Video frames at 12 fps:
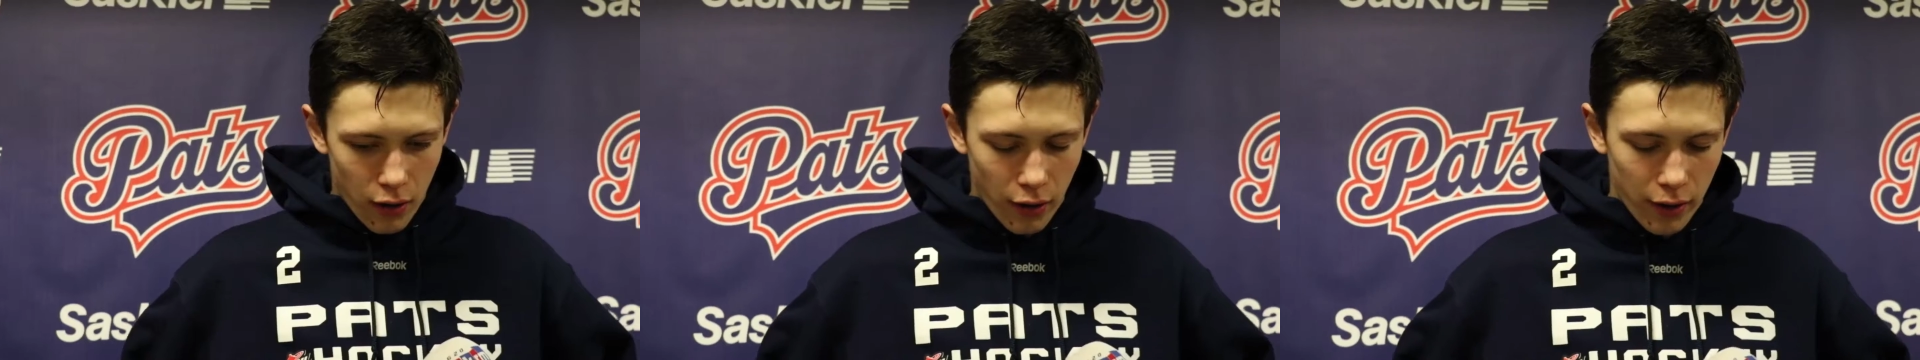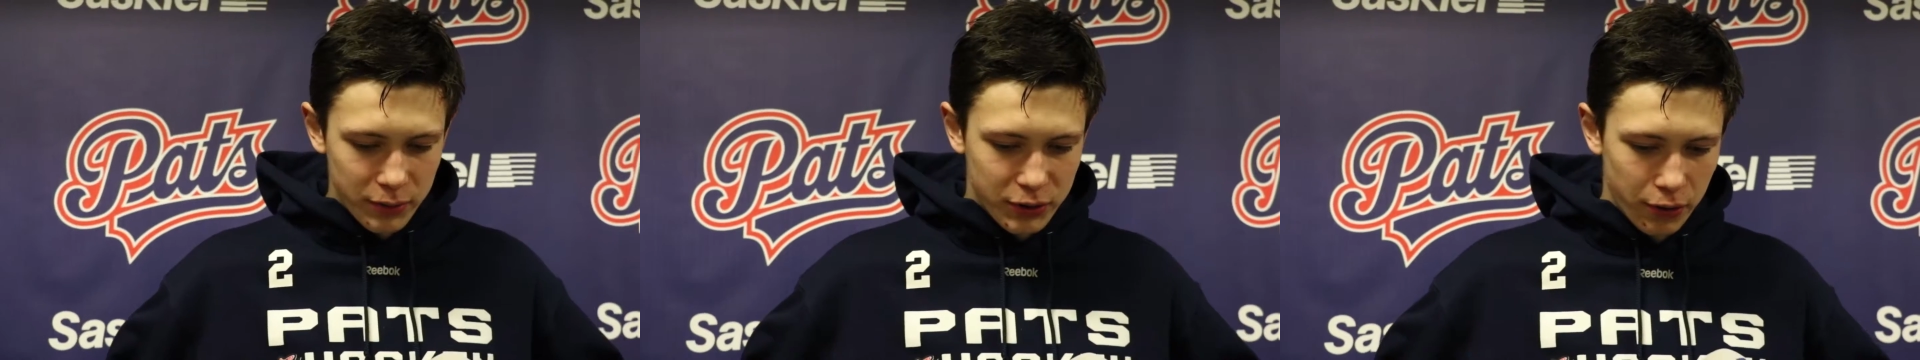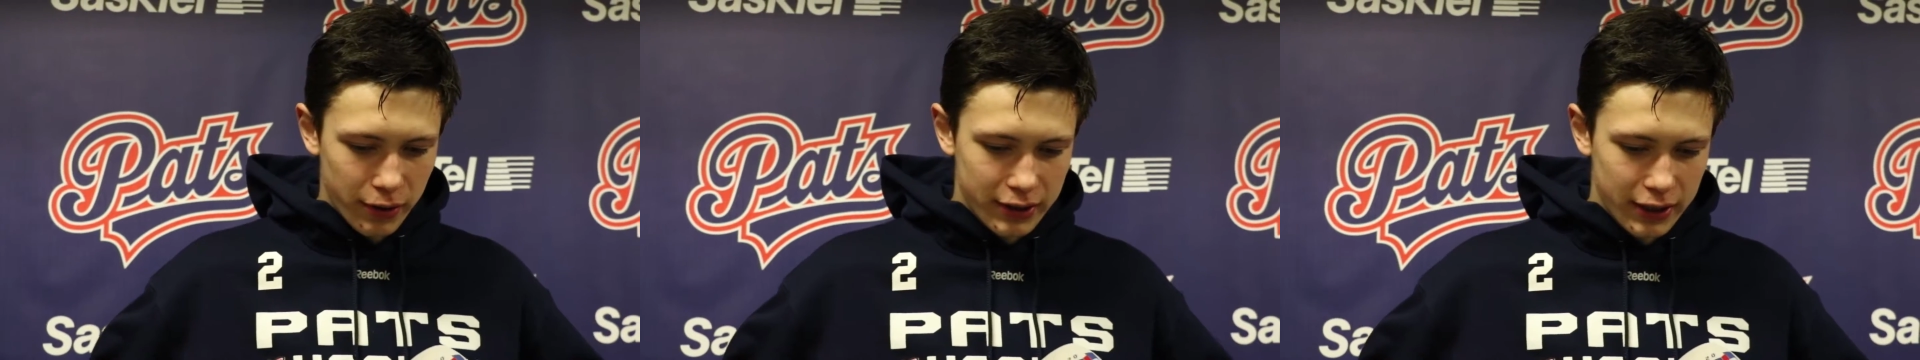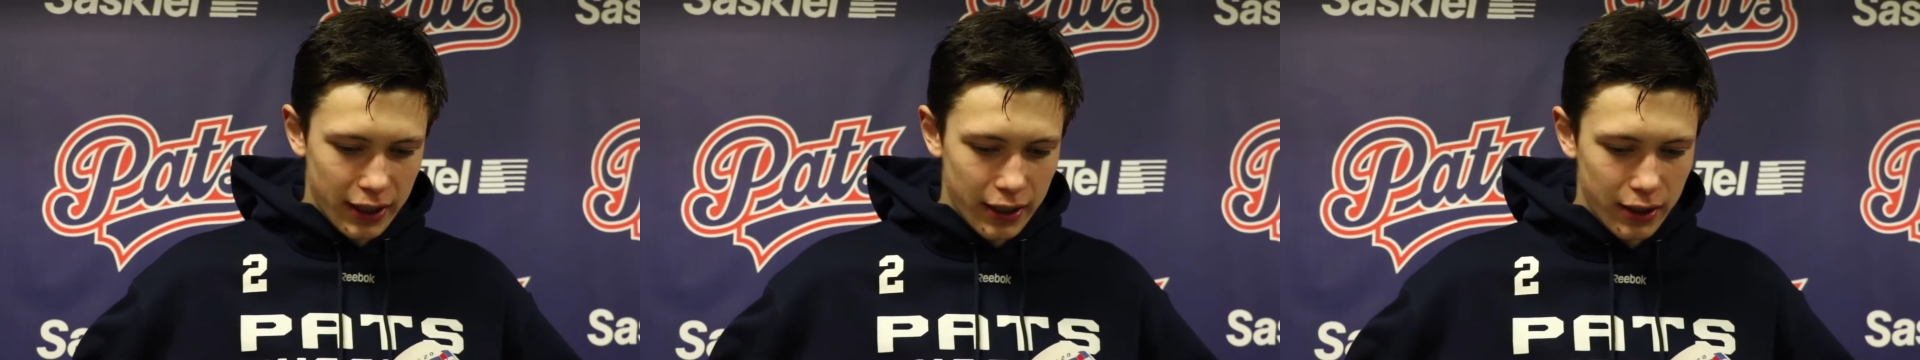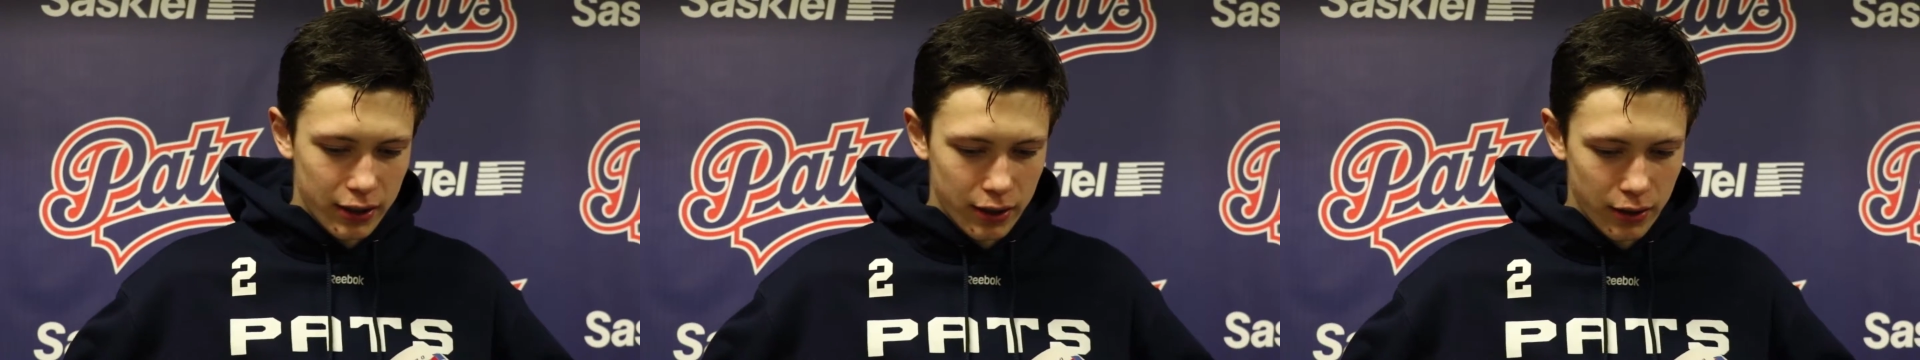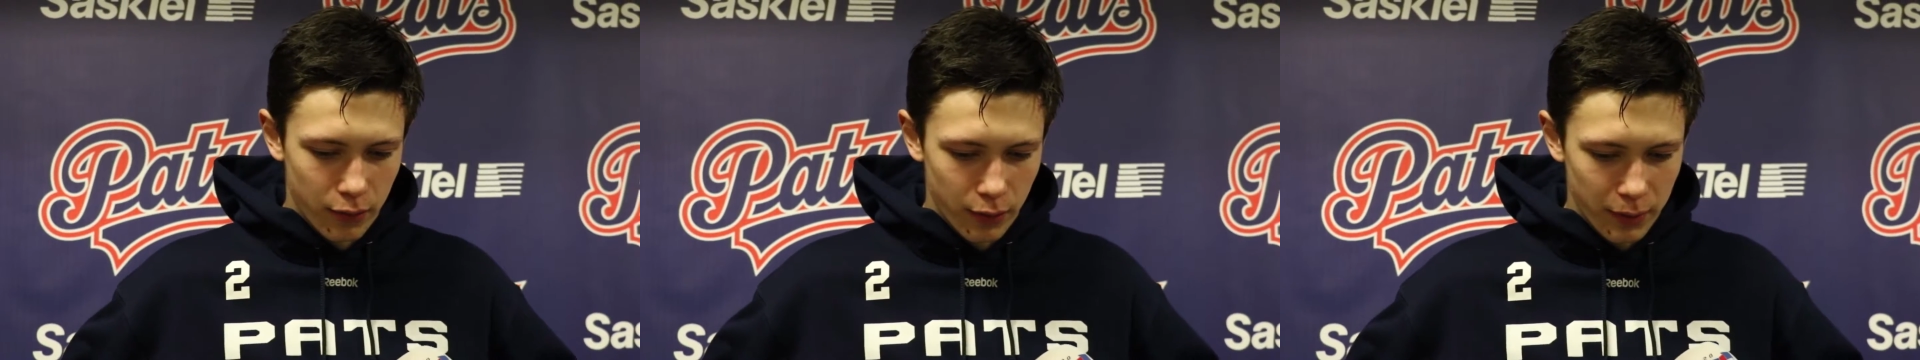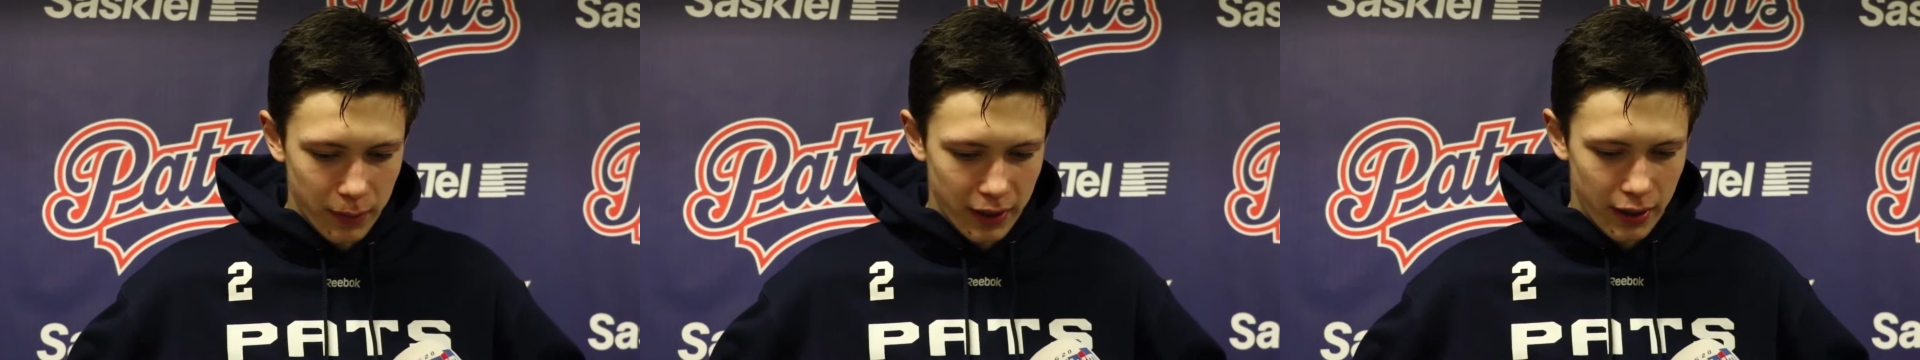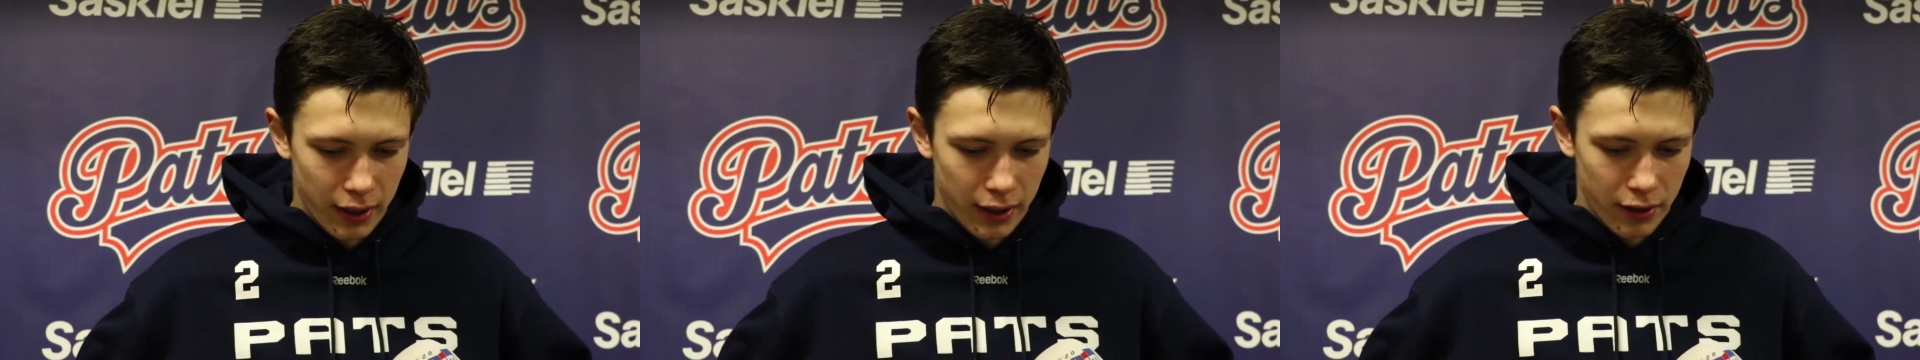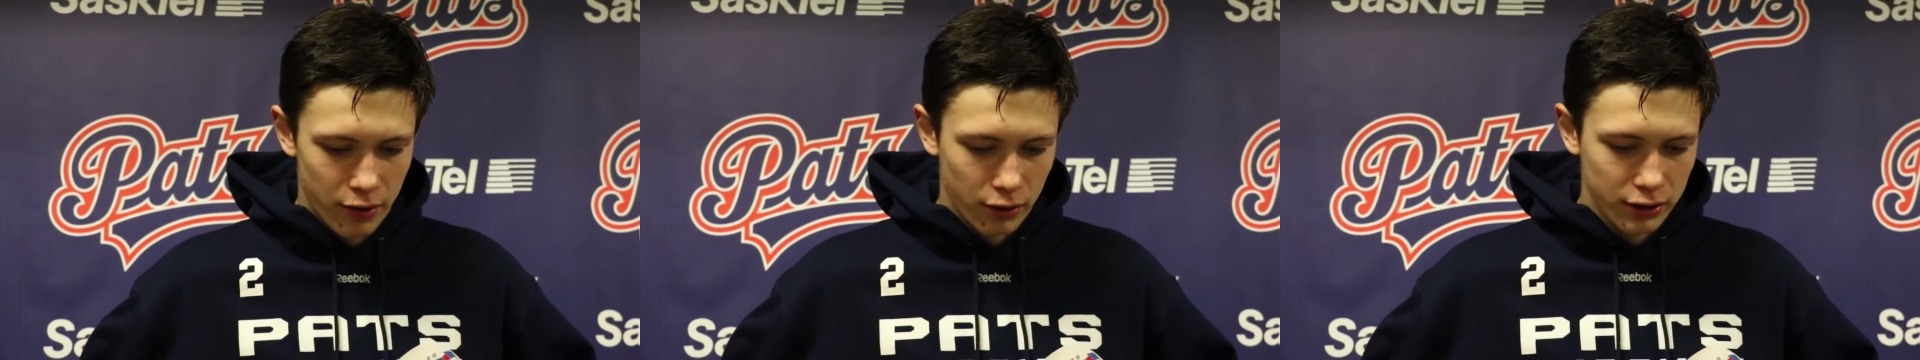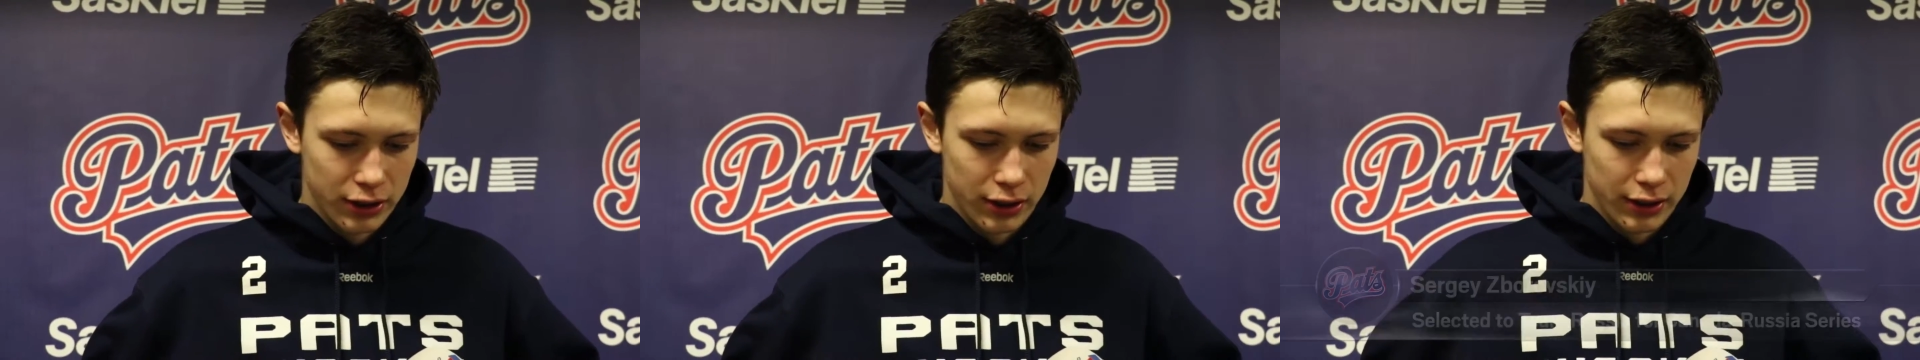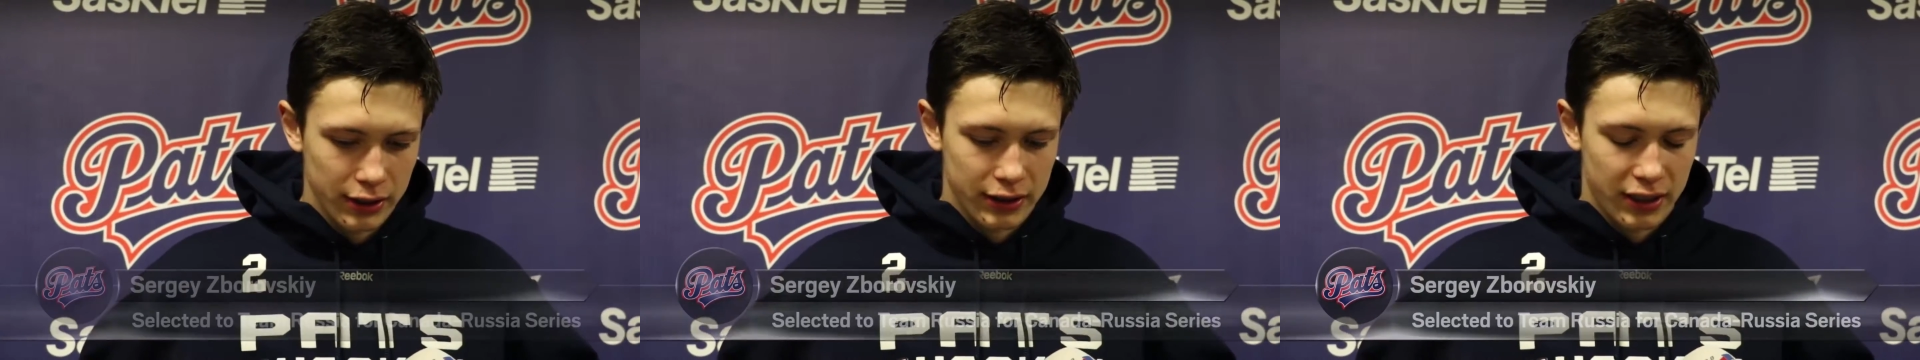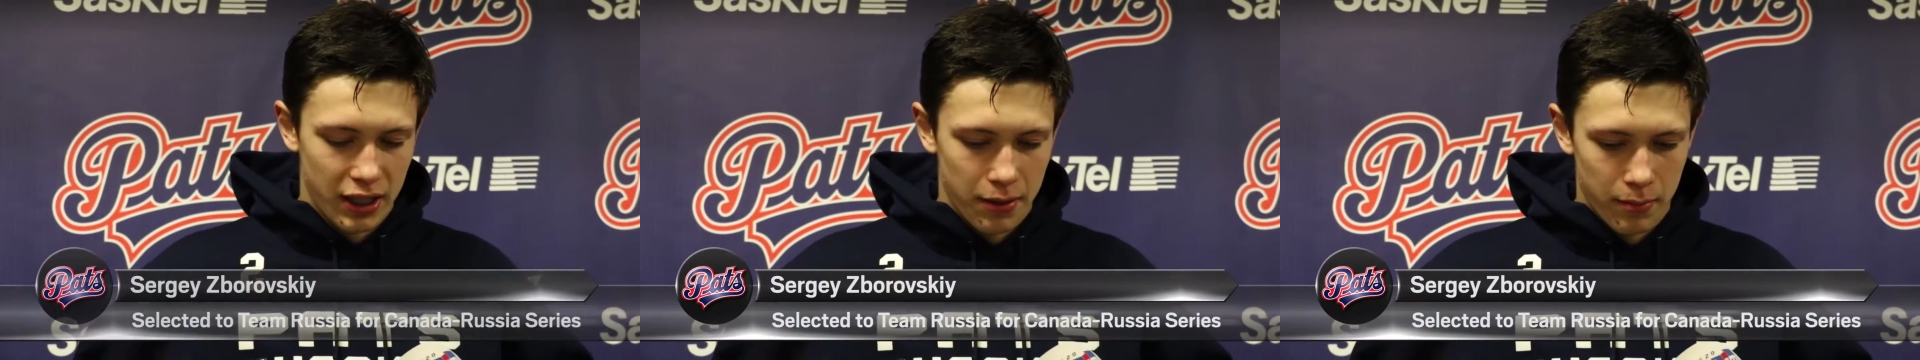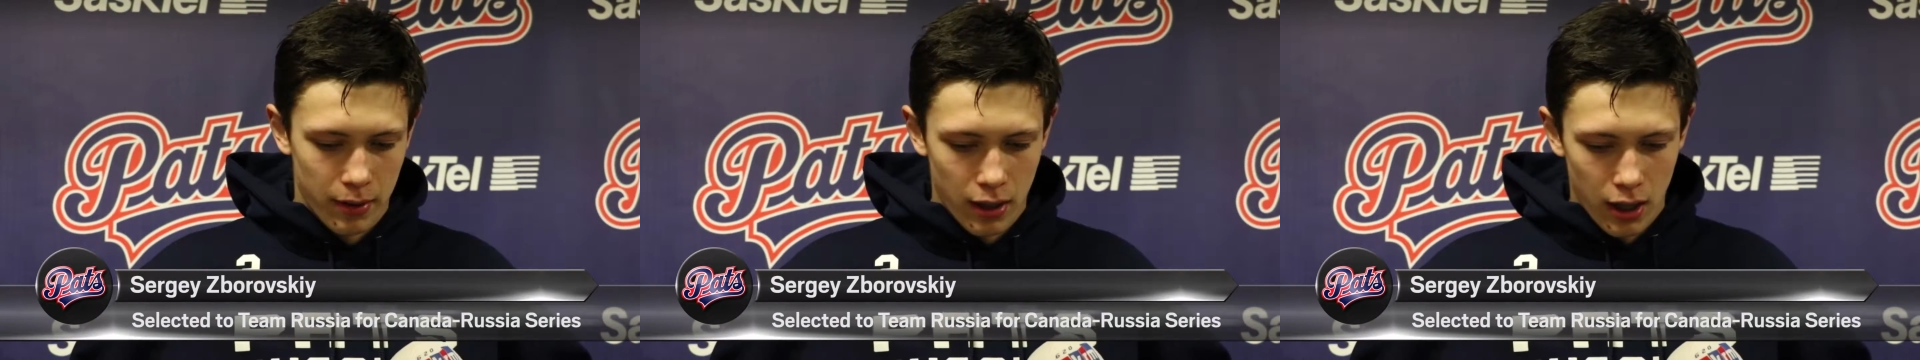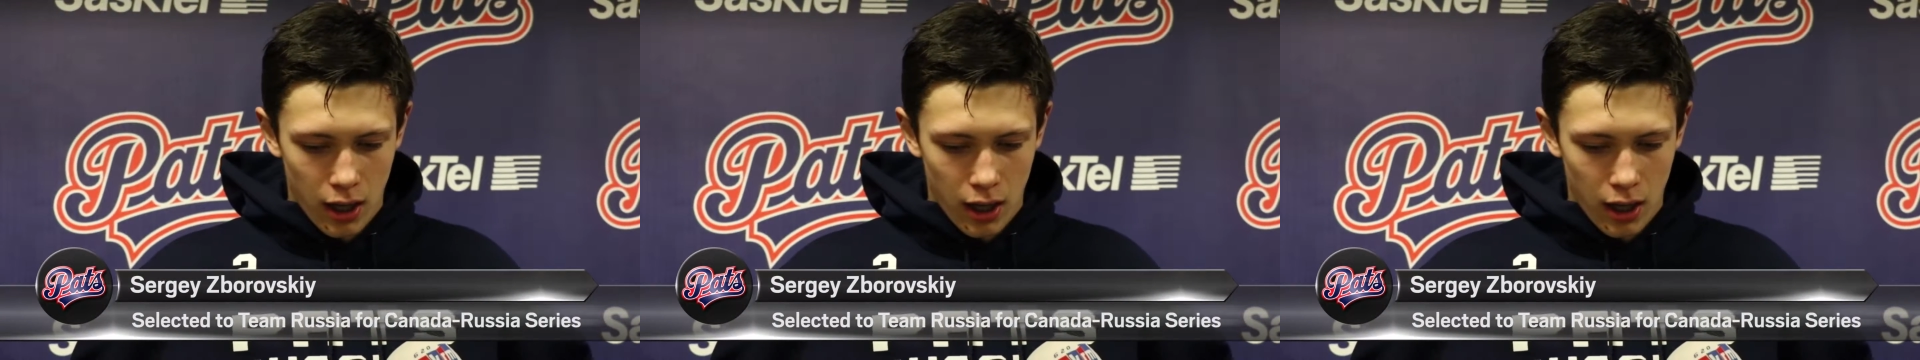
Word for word: Oh, I'm so excited. We'll be in roster this team,